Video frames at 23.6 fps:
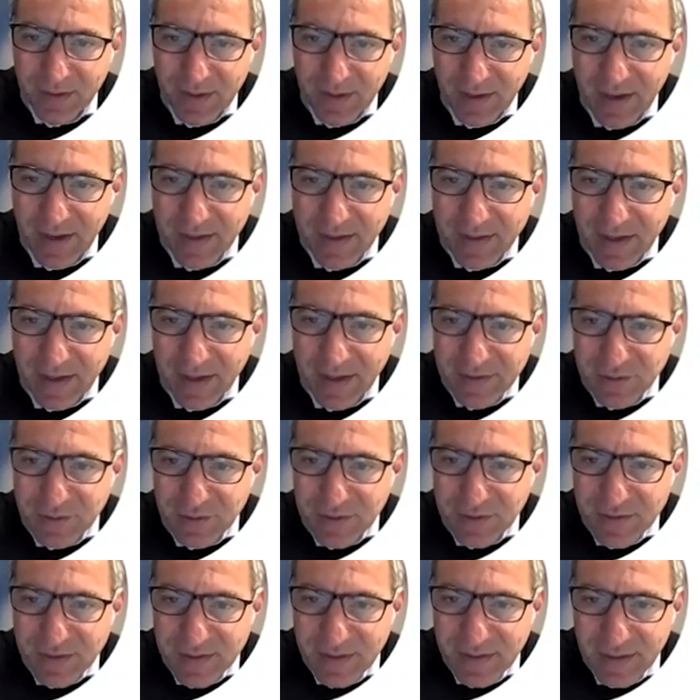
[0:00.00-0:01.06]
As
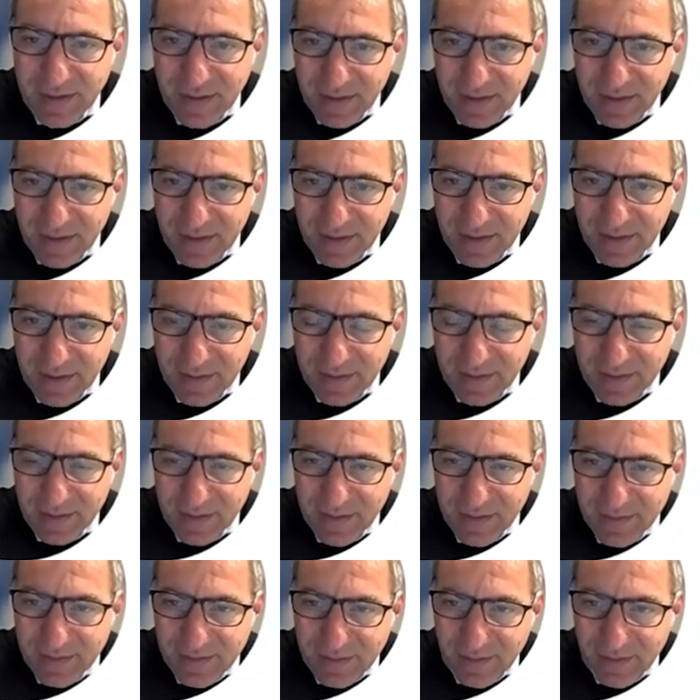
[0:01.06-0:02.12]
you see,
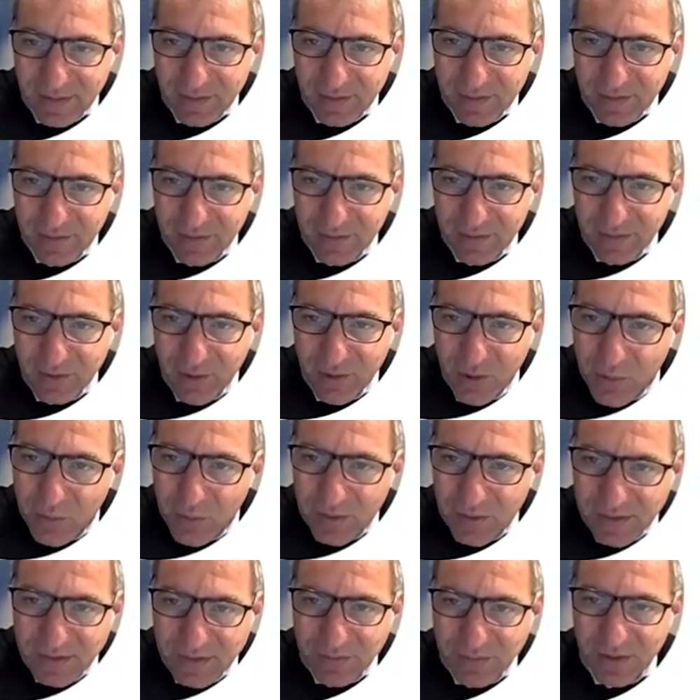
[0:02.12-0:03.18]
these are
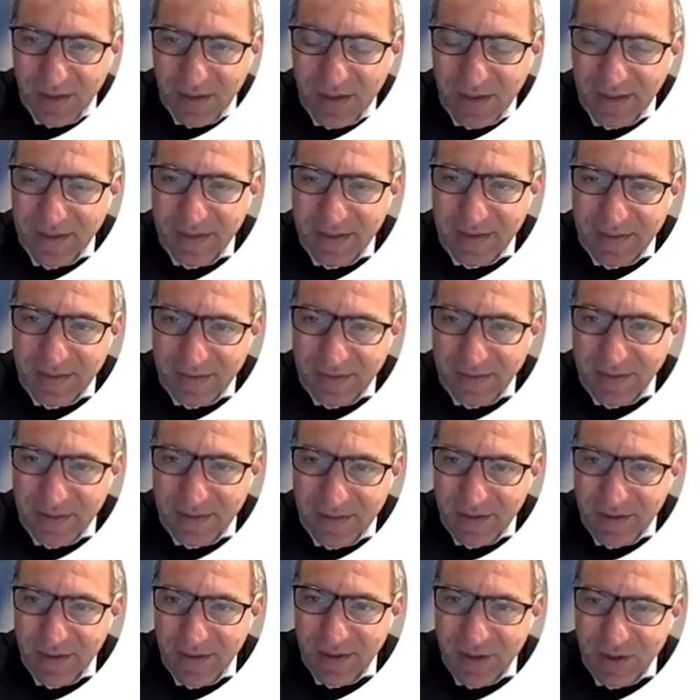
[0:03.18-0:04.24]
always related
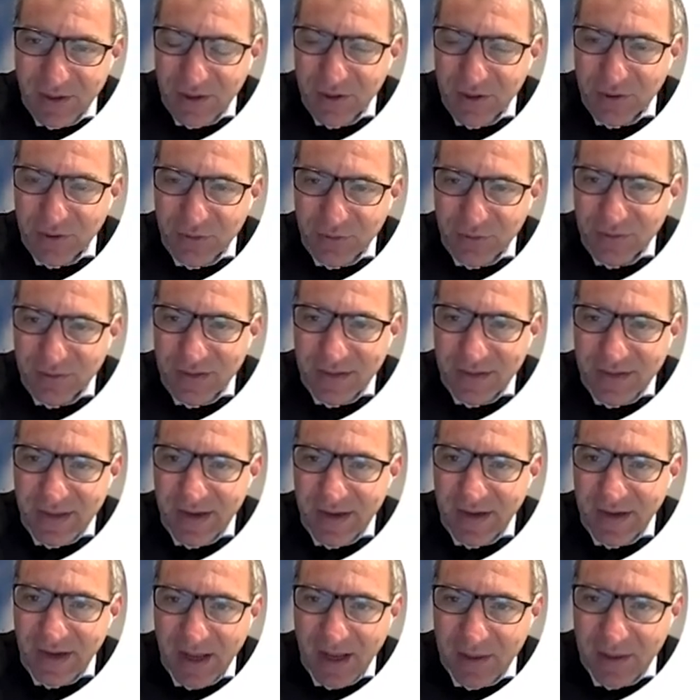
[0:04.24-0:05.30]
to the
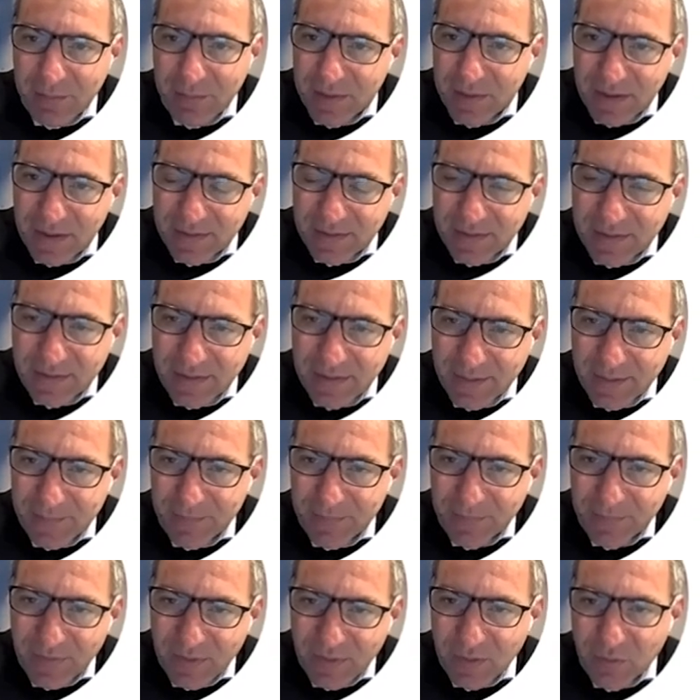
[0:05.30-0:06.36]
dynamics,
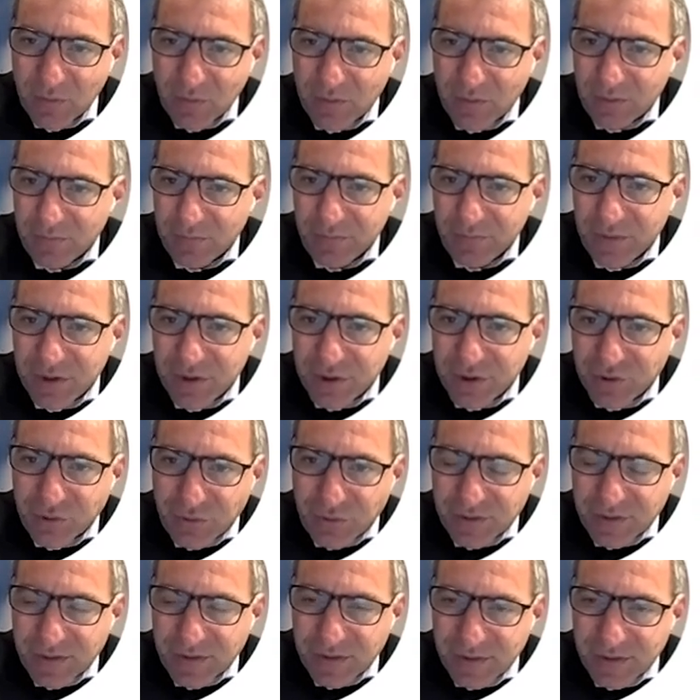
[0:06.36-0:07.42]
to the
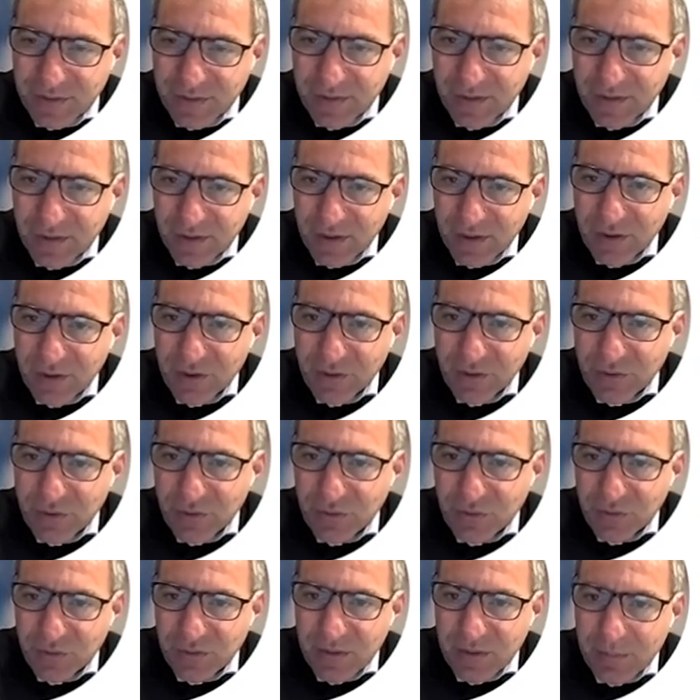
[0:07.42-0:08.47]
features,
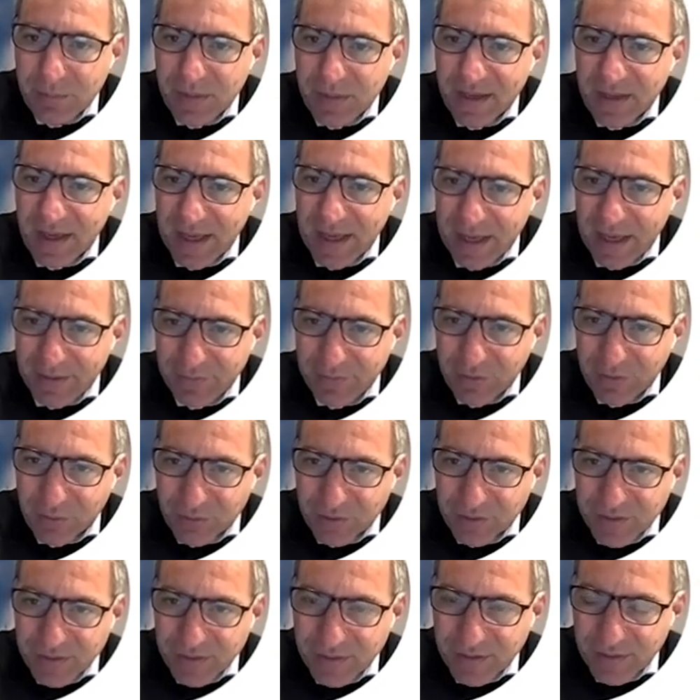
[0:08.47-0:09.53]
to the
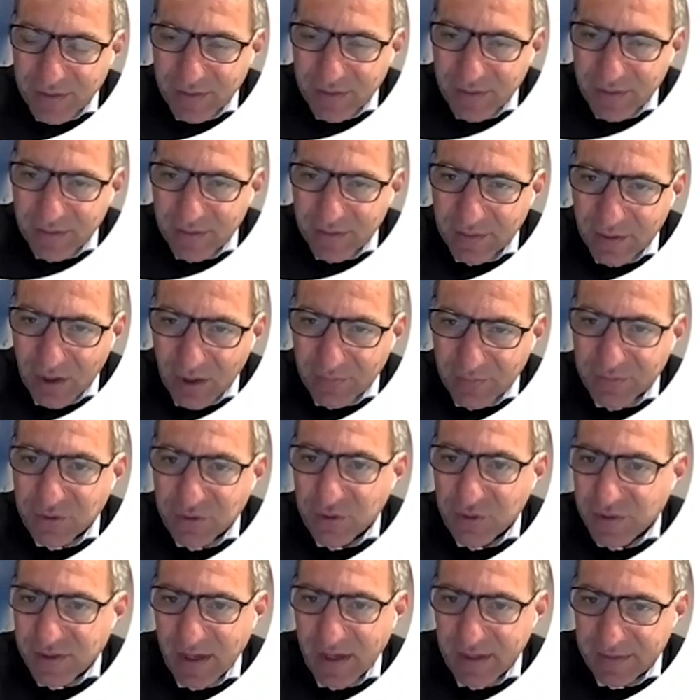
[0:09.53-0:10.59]
behaviors of
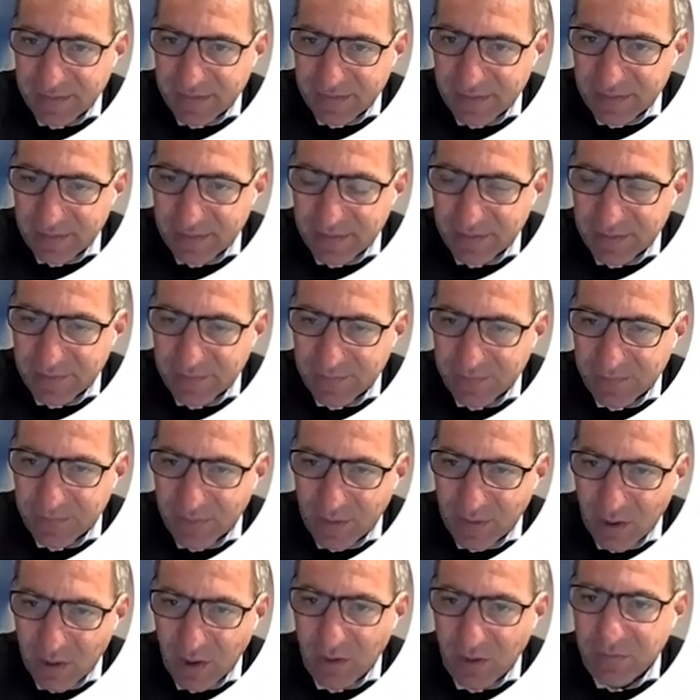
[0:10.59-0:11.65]
society,
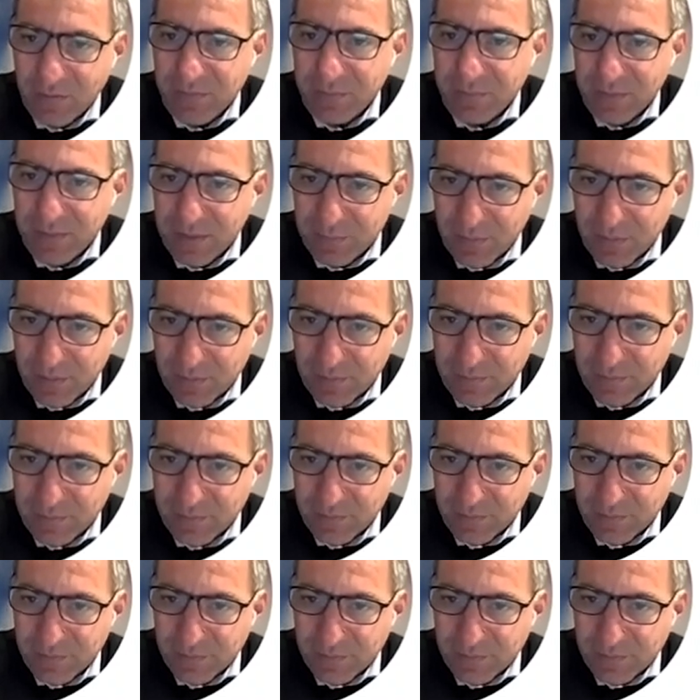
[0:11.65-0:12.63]
of people.